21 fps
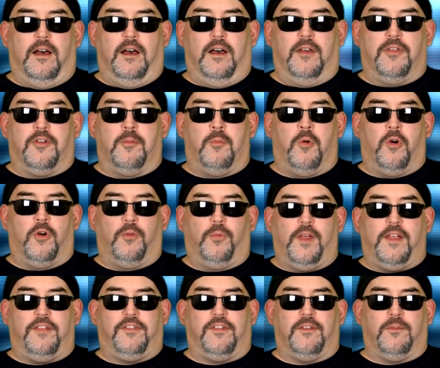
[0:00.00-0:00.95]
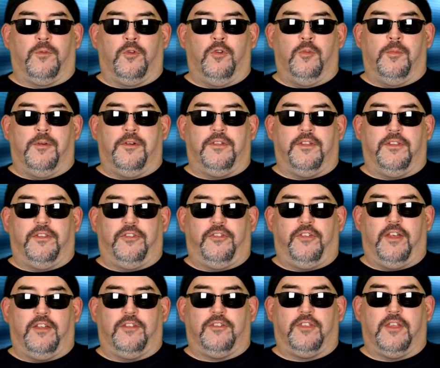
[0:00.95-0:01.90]
Other more recent rumors
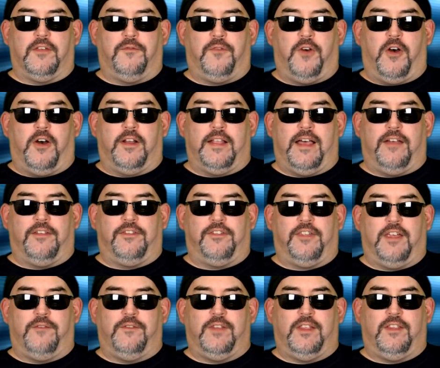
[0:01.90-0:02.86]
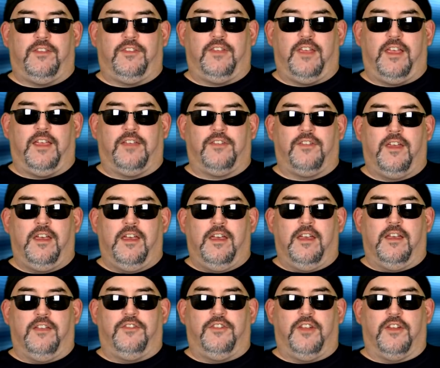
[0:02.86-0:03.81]
insist that Fallout 76
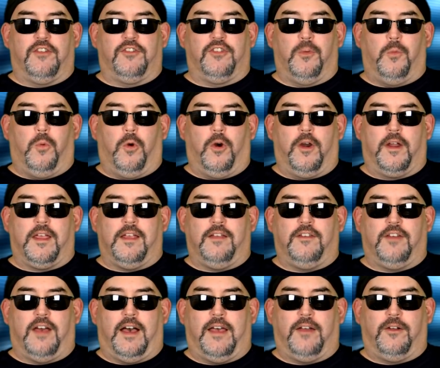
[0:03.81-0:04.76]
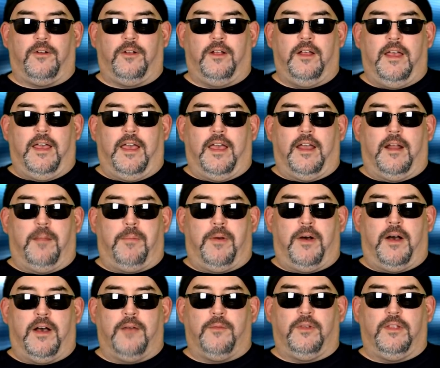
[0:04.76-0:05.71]
is just the working title, and
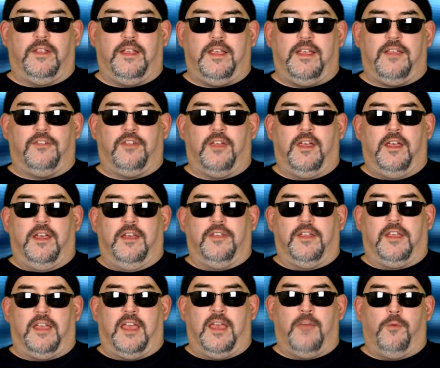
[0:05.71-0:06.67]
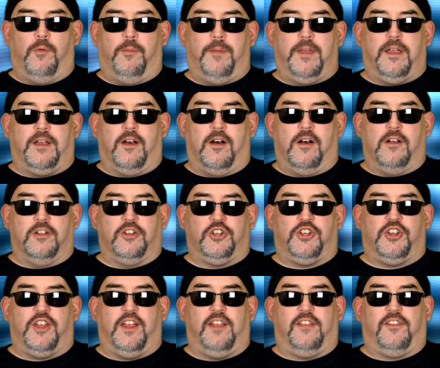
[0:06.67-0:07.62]
upon release, the game will be called
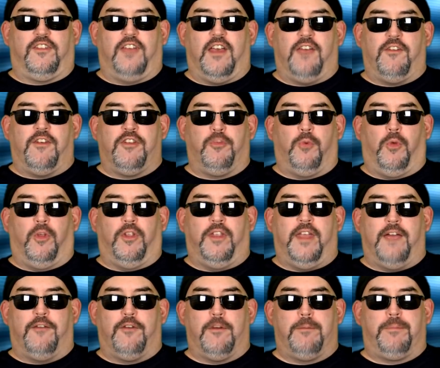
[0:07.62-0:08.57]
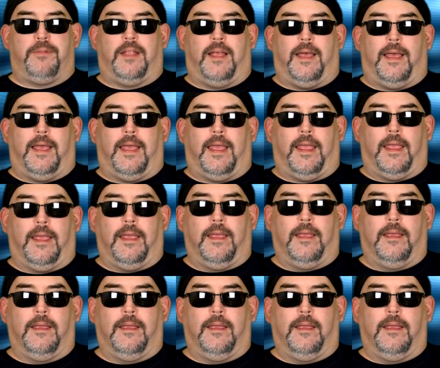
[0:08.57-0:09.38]
Shit 7th Will Never Play.